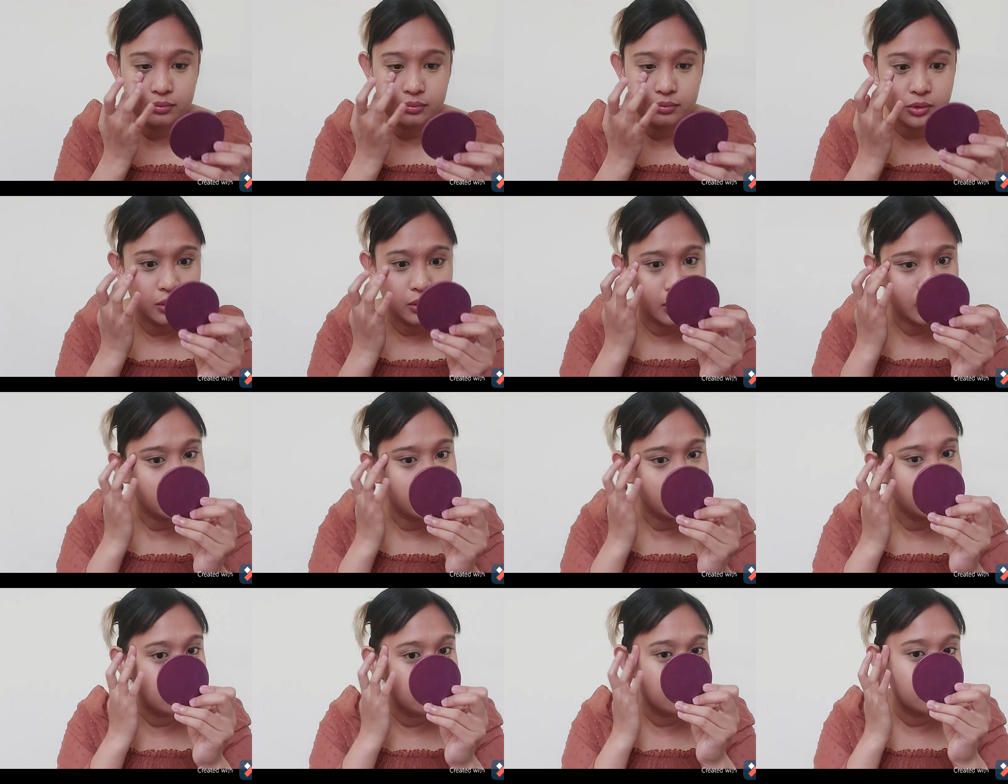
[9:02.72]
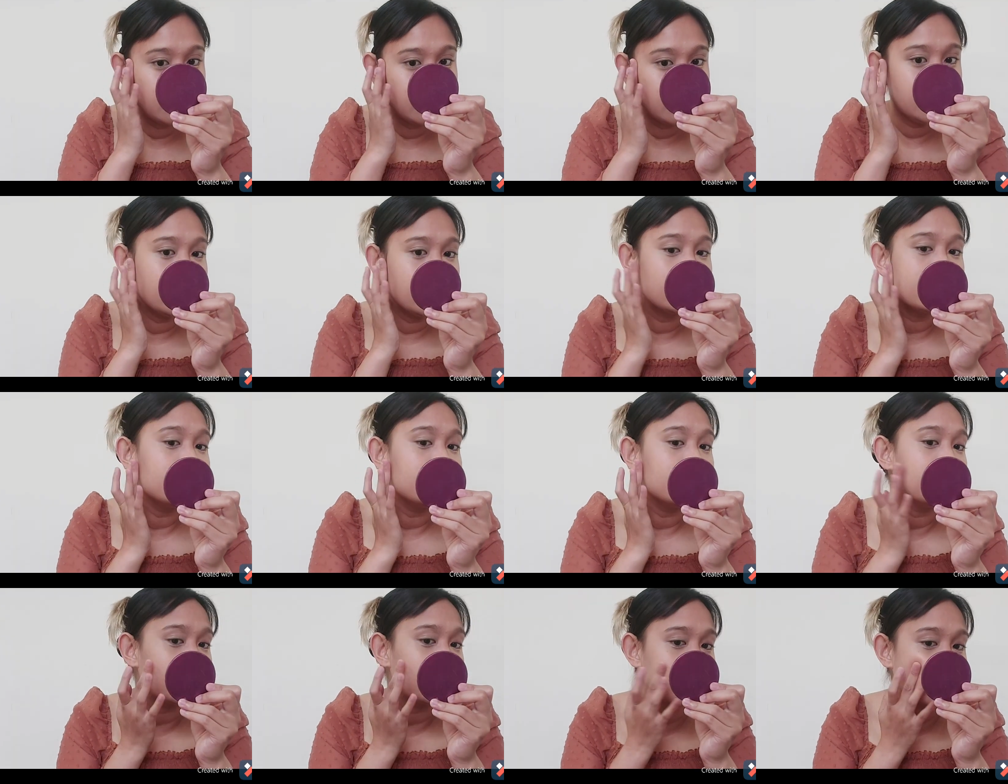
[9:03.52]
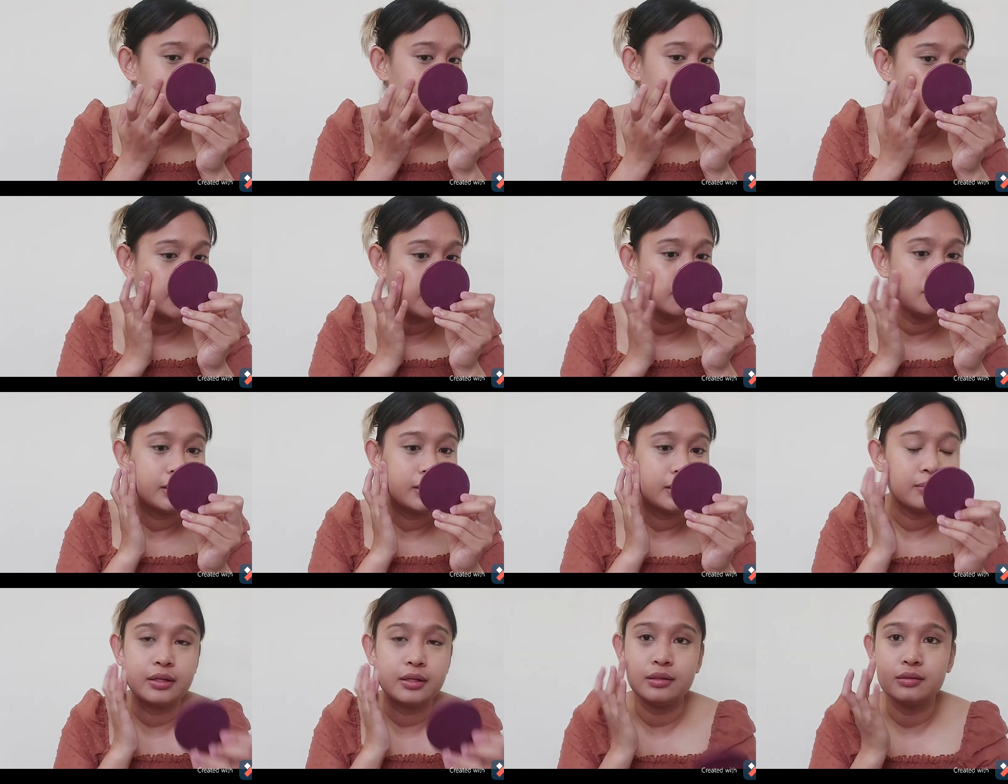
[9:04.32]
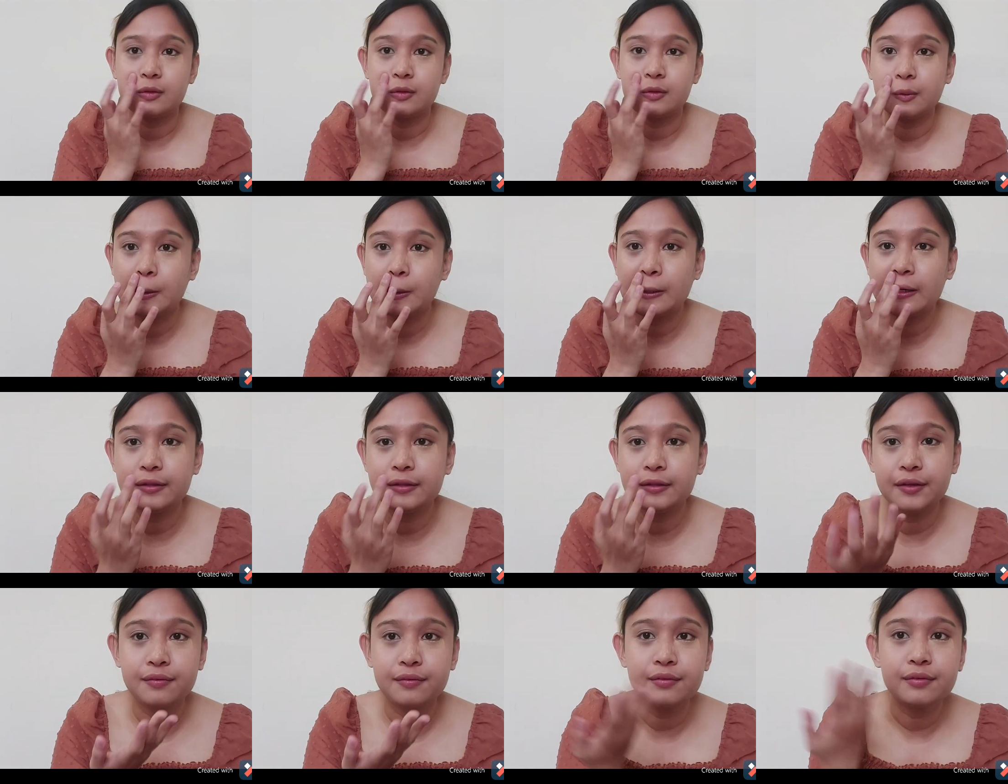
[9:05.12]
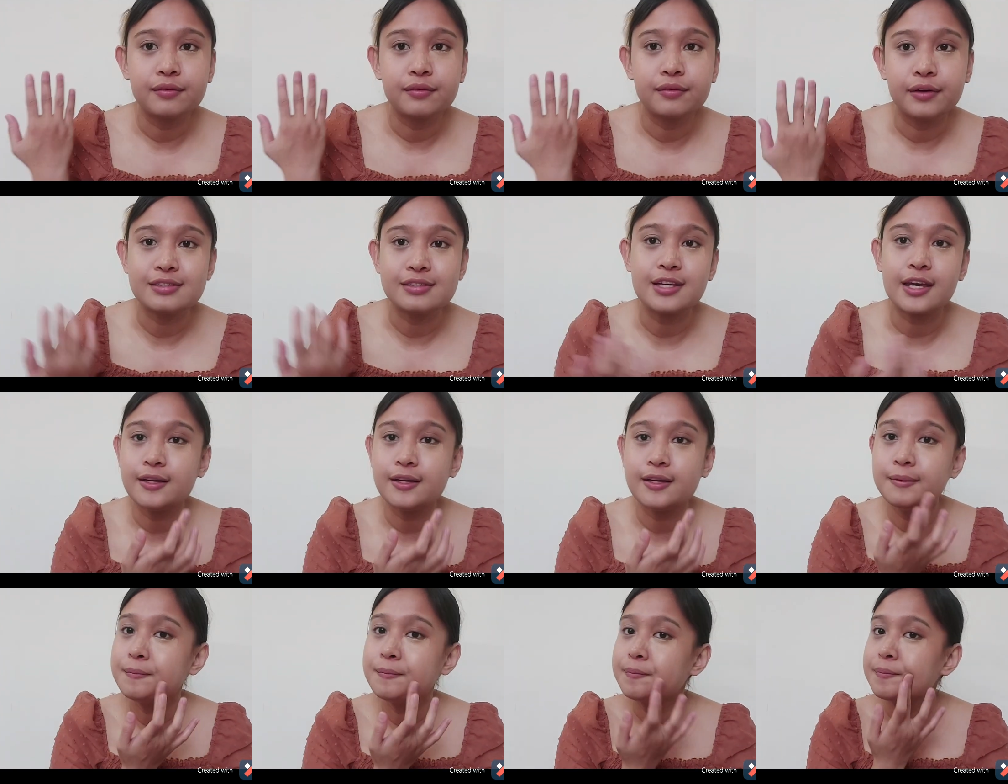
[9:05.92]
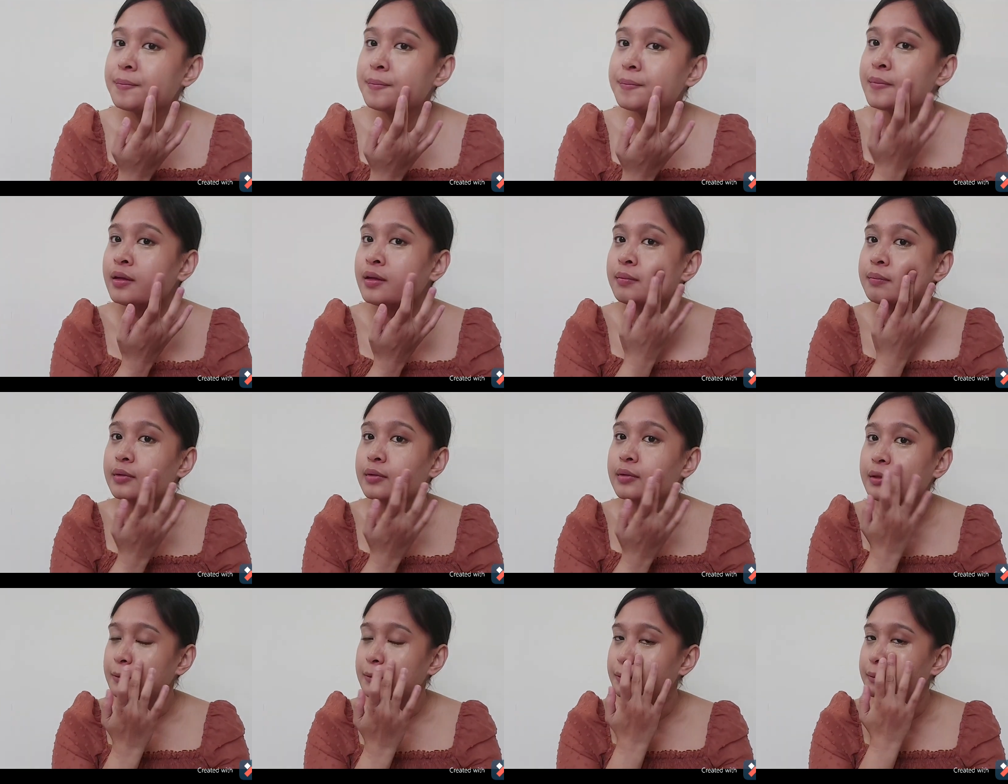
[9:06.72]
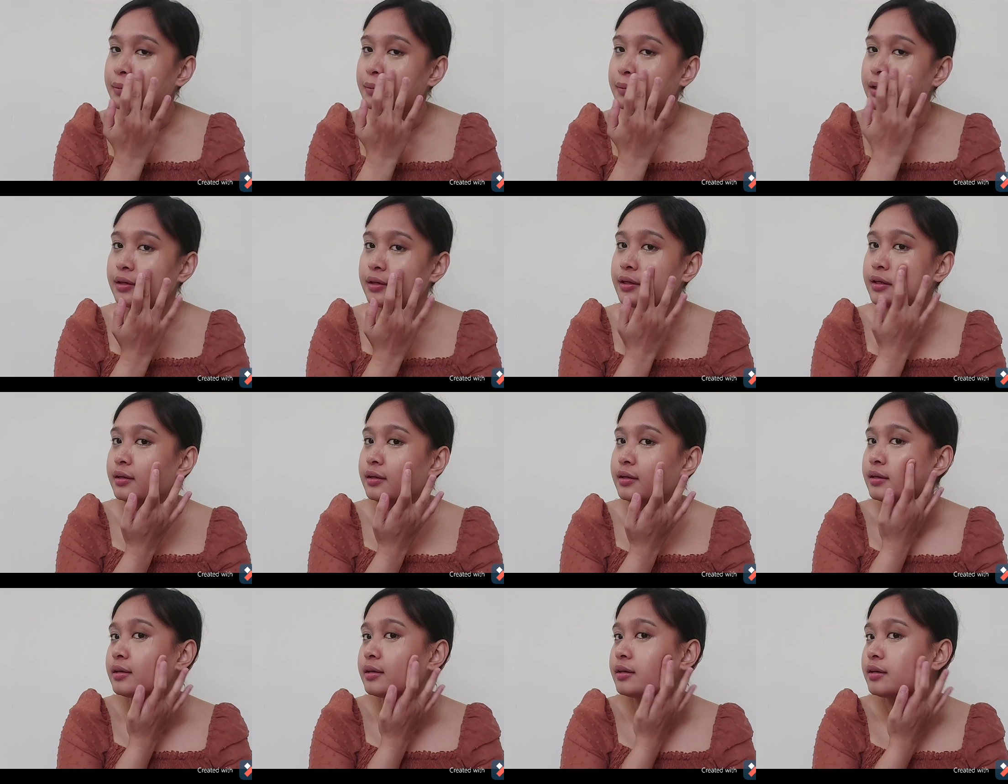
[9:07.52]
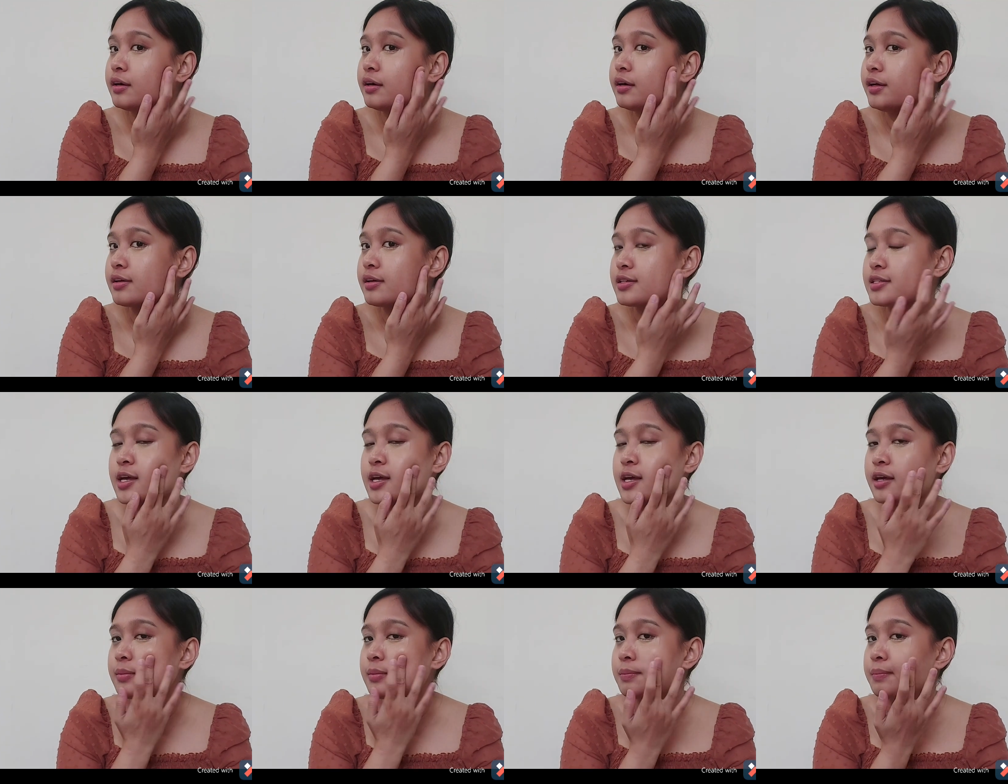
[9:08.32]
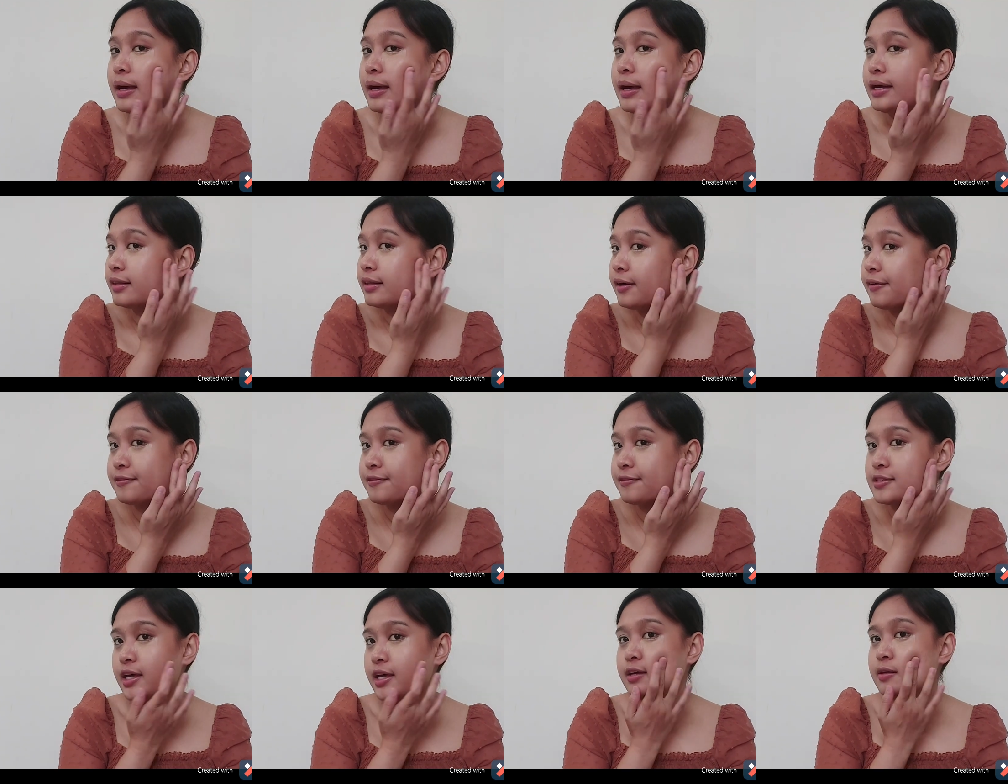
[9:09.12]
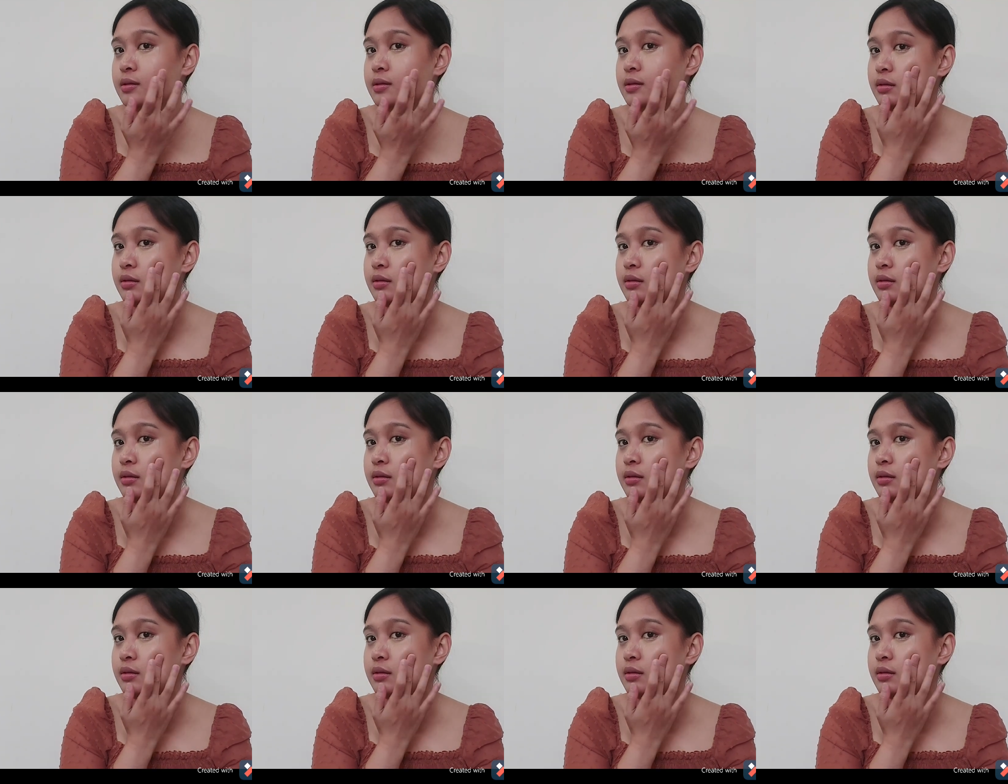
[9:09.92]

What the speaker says: So, ang key lang dito is blend. So, okay na yung right side. Gonna do my other side, my left side.